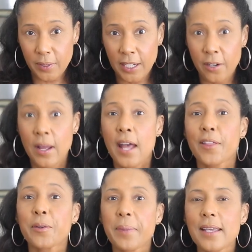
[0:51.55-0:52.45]
here
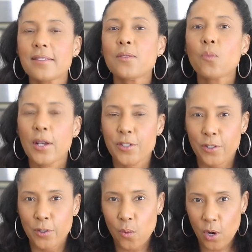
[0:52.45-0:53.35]
that are based in
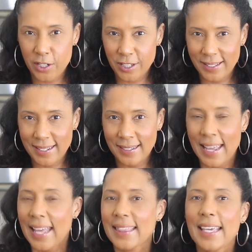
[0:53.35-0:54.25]
Western Washington.
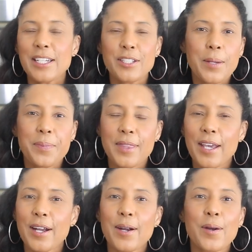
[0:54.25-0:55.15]
They ship
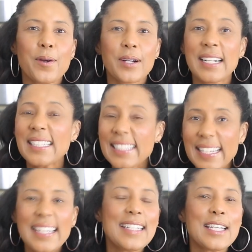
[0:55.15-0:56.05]
their
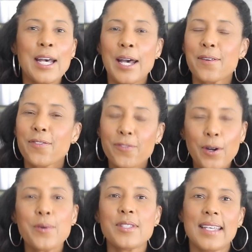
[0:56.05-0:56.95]
cleaned,
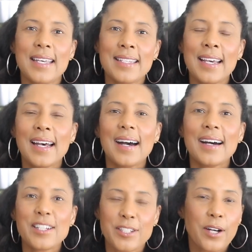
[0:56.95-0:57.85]
frozen
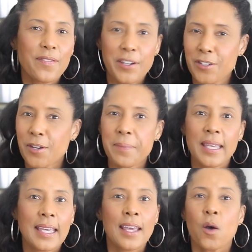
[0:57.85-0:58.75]
shellfish to
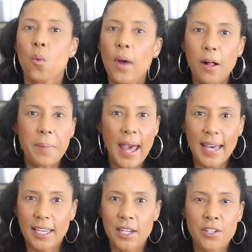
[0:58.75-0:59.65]
me, well
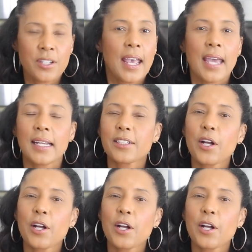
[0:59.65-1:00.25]
packaged, and it